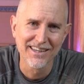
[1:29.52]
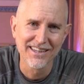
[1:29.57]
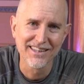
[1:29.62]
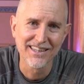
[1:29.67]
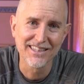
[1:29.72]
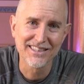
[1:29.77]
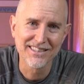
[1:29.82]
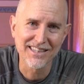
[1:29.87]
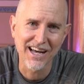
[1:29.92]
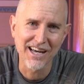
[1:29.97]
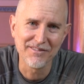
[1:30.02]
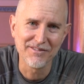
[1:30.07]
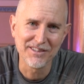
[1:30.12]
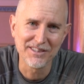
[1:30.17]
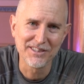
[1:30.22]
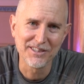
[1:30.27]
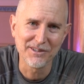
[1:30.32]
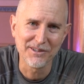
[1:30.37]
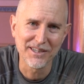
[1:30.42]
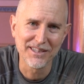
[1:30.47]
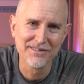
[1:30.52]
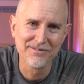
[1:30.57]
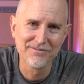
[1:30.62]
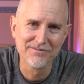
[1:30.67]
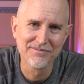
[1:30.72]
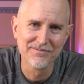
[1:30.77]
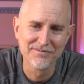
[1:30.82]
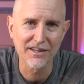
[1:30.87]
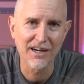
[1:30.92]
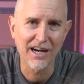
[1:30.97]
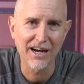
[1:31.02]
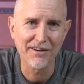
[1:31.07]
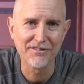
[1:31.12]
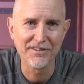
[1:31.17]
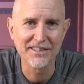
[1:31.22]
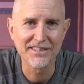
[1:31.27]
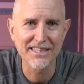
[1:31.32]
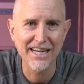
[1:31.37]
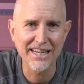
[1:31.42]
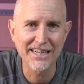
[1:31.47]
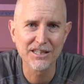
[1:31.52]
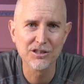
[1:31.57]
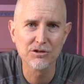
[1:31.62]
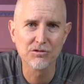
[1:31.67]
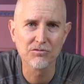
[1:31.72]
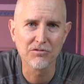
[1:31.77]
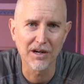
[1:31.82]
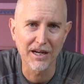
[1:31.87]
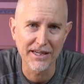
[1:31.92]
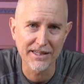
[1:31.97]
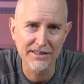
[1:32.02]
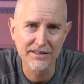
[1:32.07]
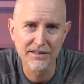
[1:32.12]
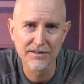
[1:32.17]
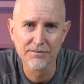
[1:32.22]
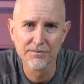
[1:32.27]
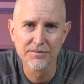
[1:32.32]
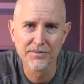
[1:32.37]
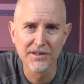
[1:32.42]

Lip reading: let's dive into it. I've decided to write